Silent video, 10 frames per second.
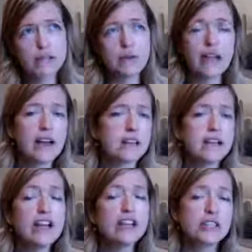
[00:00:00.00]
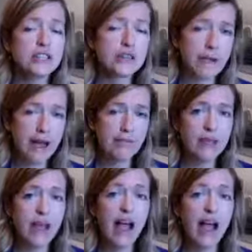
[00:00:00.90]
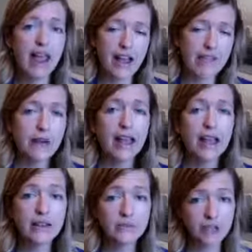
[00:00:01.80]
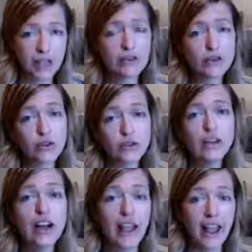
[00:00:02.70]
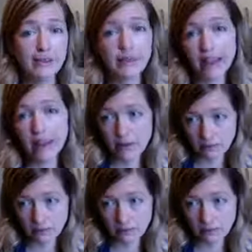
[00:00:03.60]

Because she said, Mom, I have my schedule, I have my